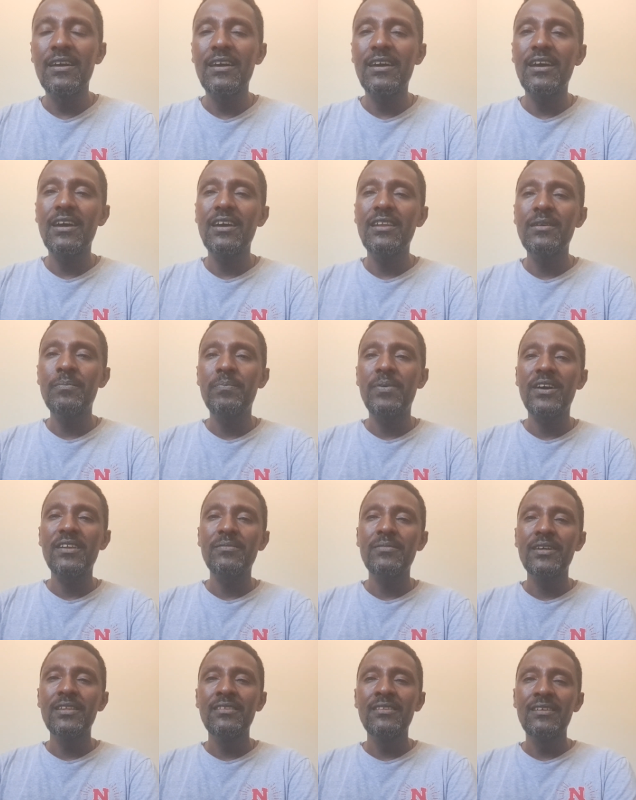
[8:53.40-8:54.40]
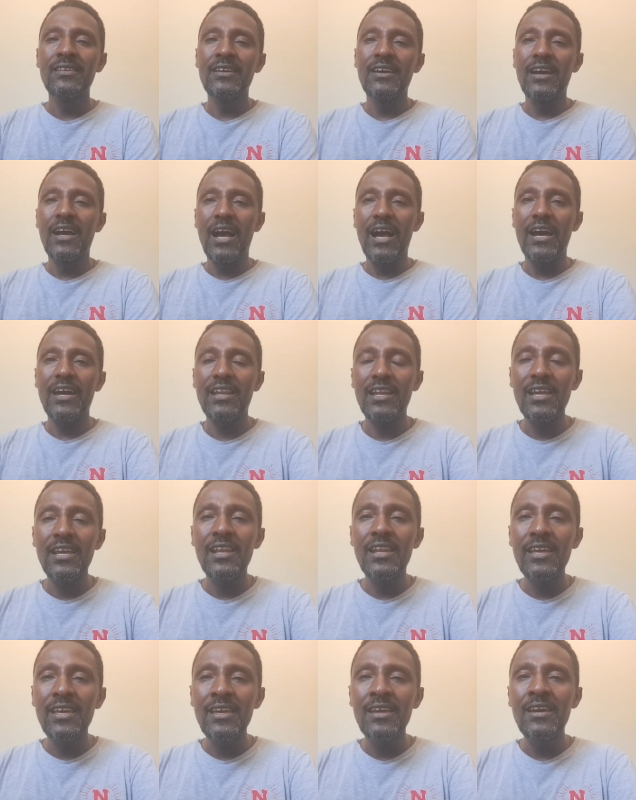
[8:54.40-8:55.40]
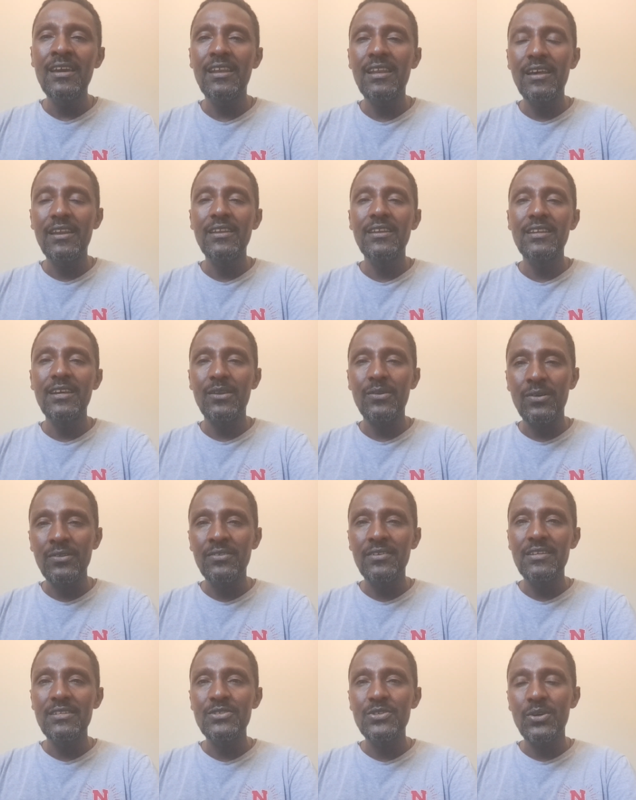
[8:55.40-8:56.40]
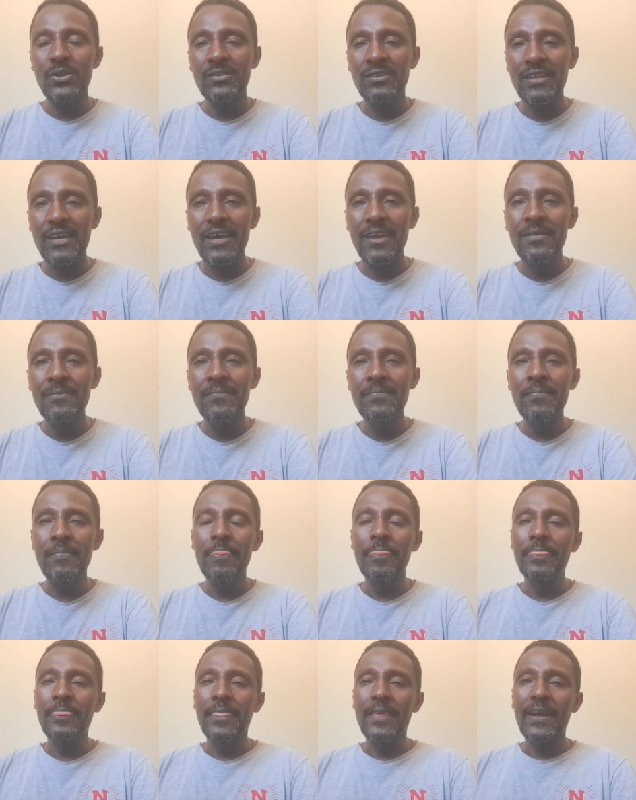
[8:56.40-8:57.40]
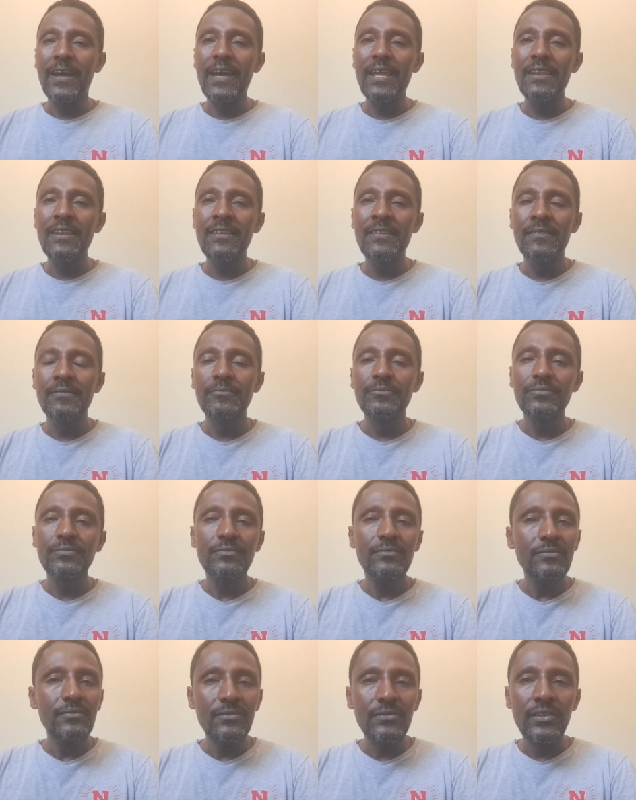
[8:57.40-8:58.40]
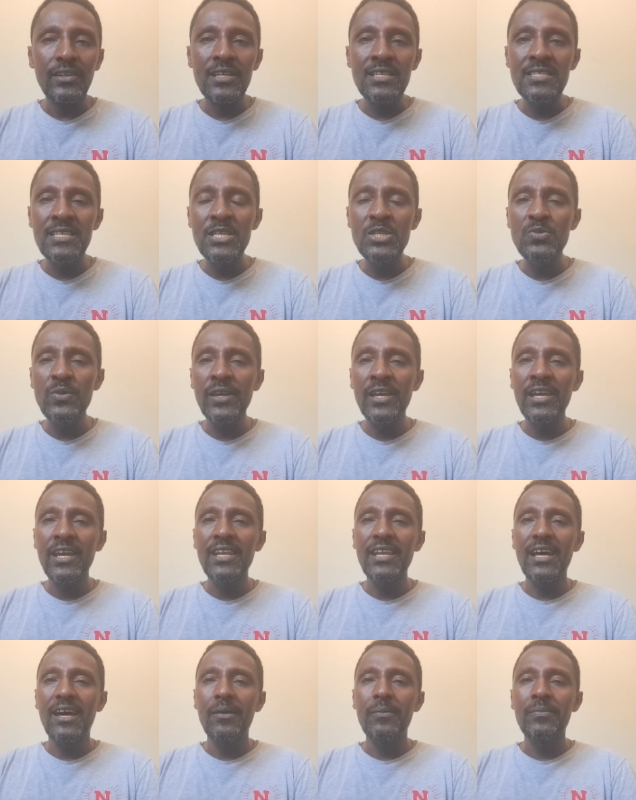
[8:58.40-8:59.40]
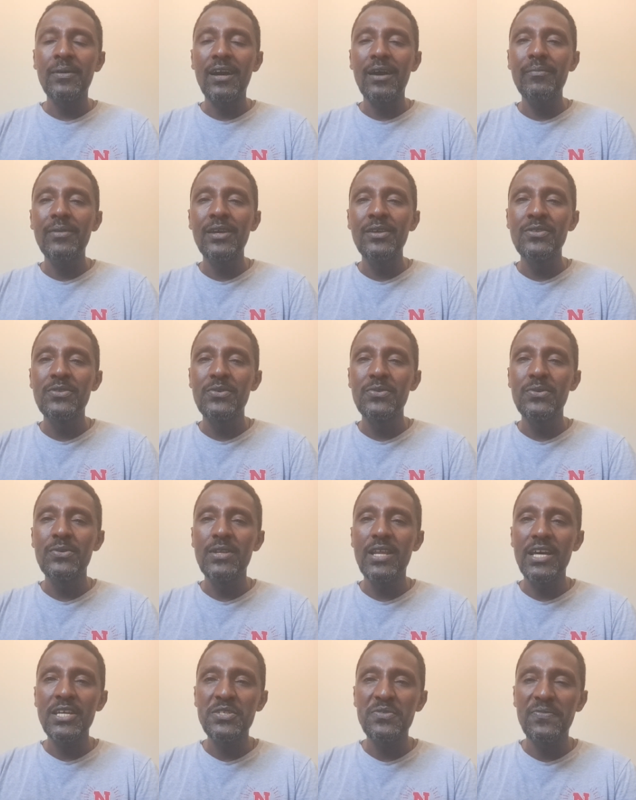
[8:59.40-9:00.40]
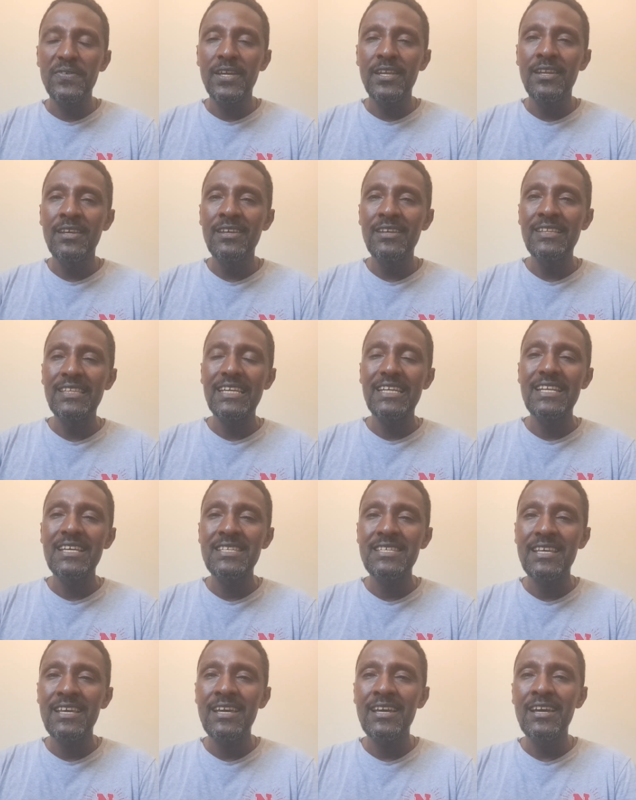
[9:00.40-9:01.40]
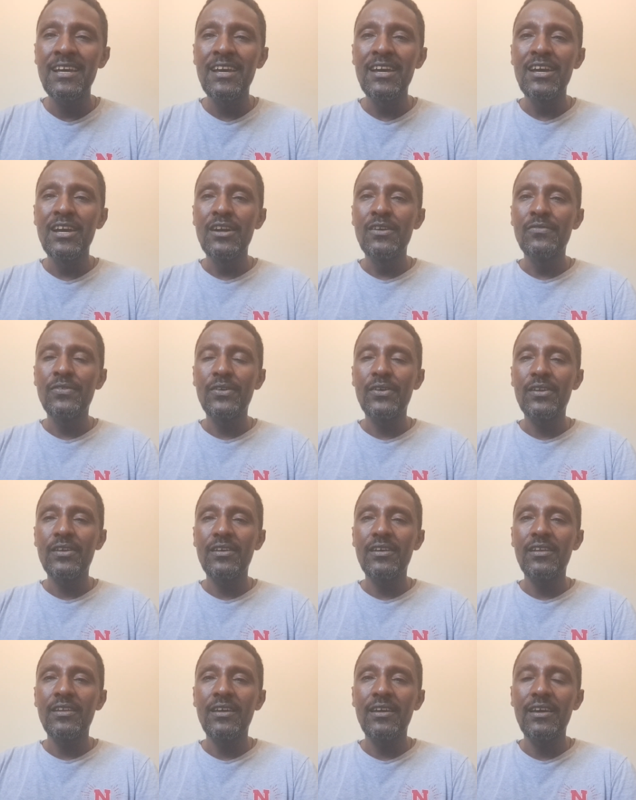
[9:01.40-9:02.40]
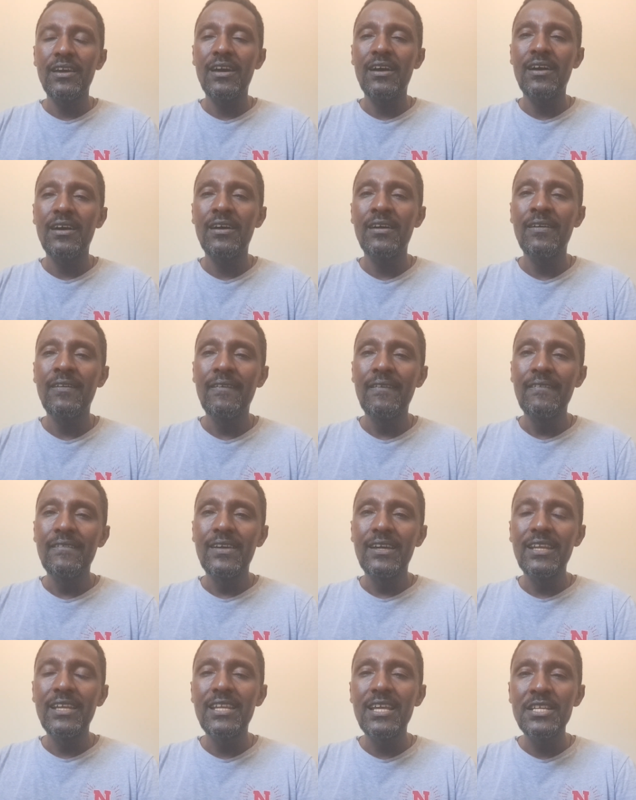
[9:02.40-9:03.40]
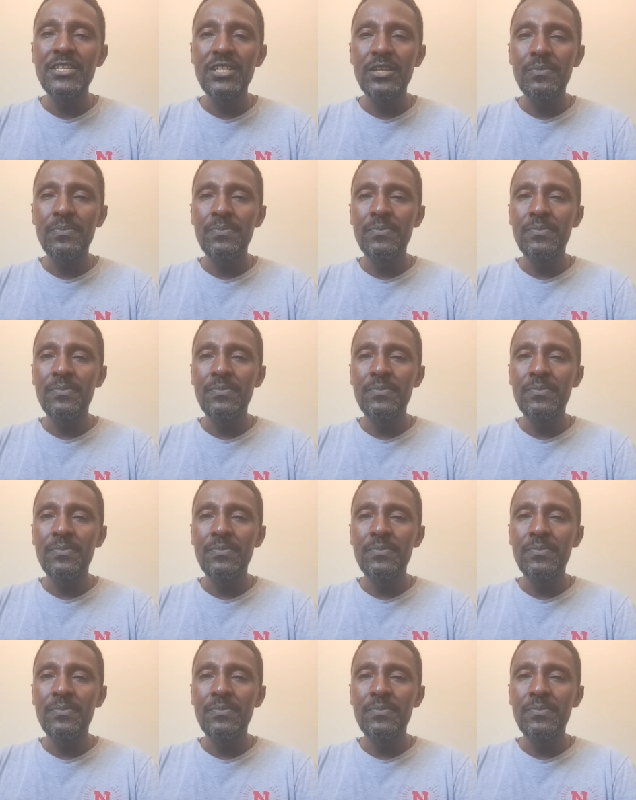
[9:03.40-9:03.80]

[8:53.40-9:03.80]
uh, department i really learned a lot in short time and this weekend i'm coming to nashville tennessee for uh, leadership